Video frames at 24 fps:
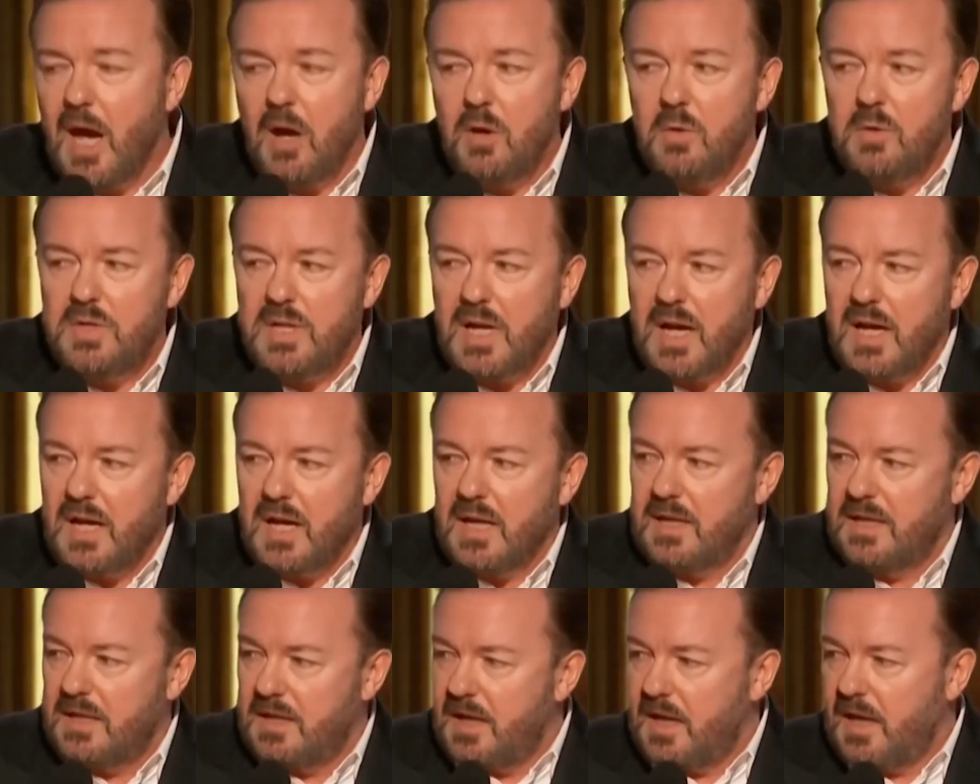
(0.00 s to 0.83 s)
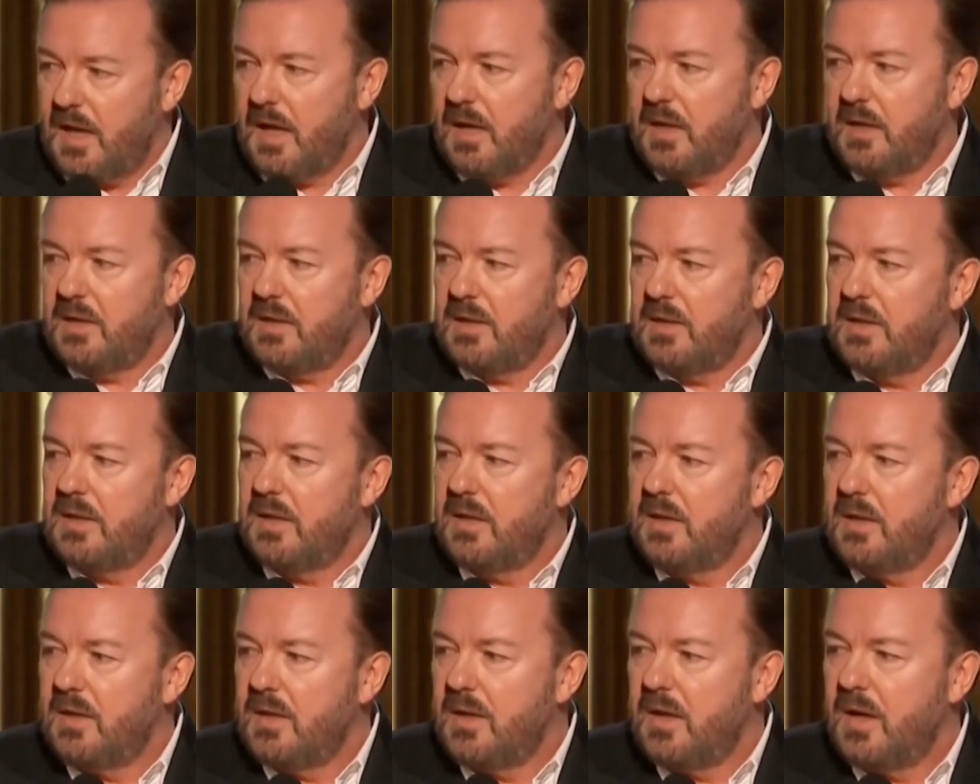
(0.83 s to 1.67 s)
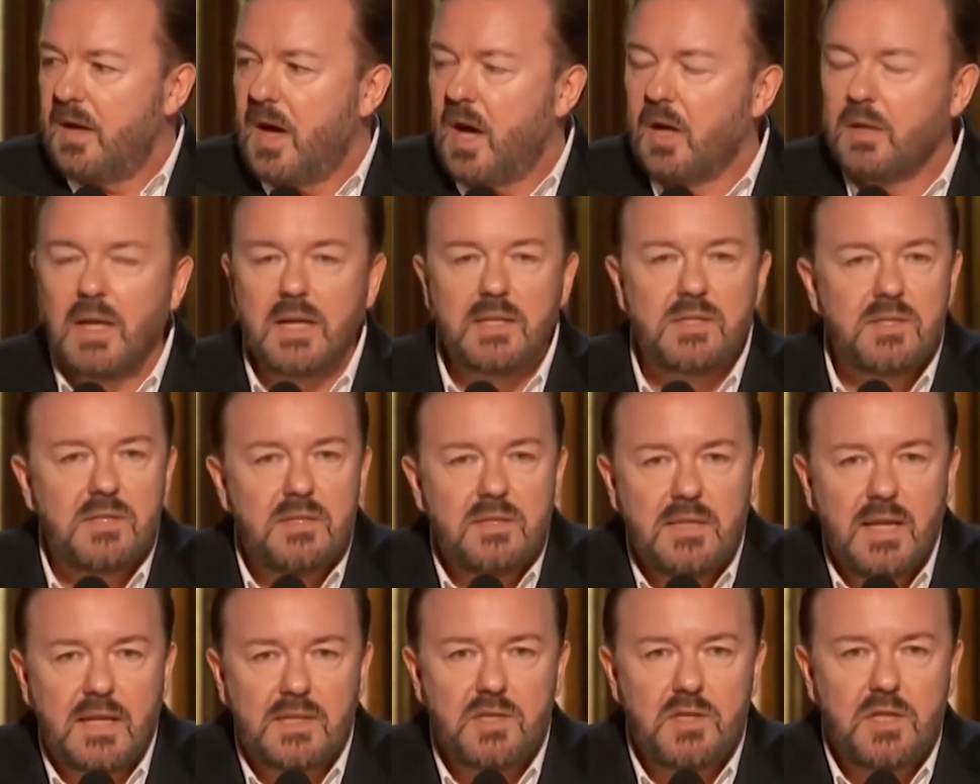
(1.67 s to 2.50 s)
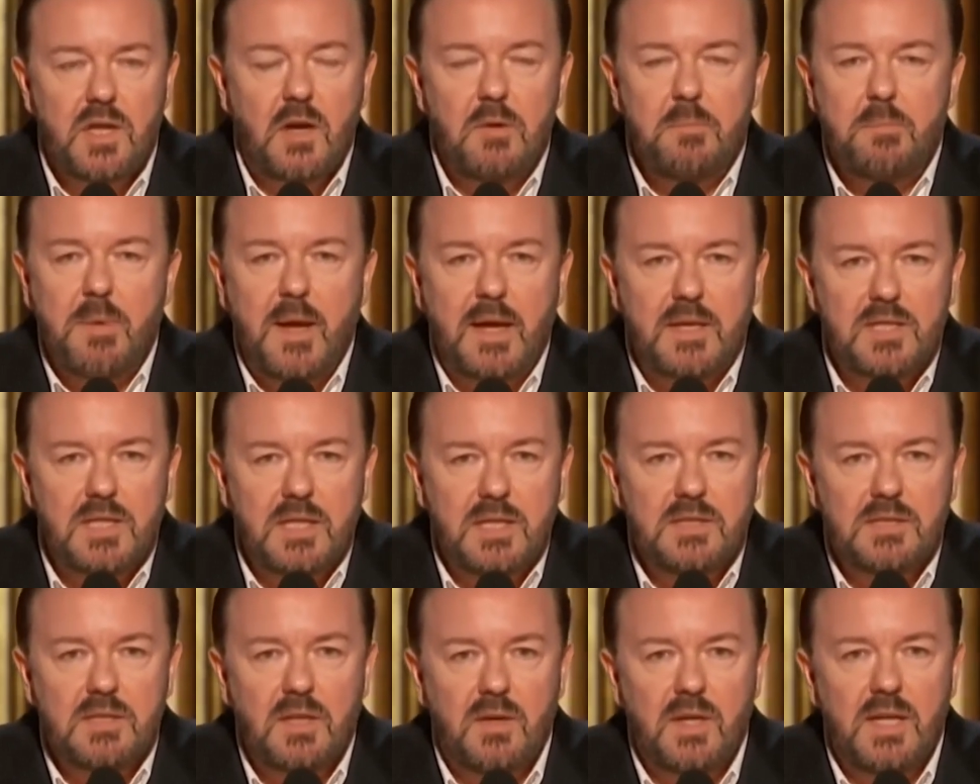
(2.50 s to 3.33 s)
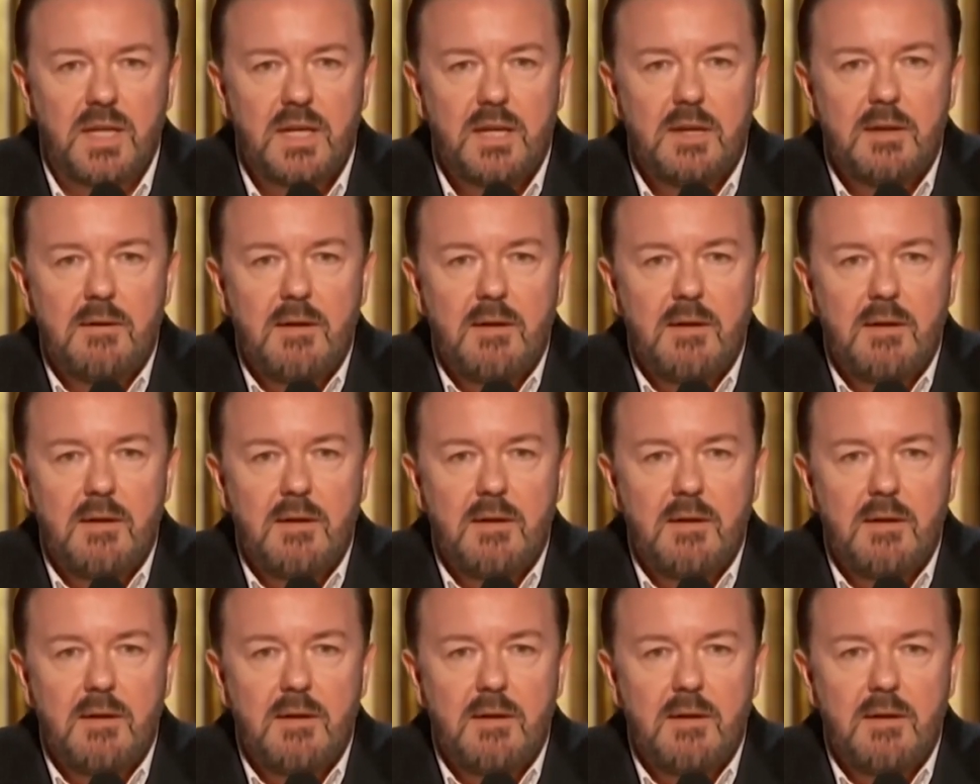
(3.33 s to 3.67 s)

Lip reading: Yoda. That's Joe Pesci, sorry.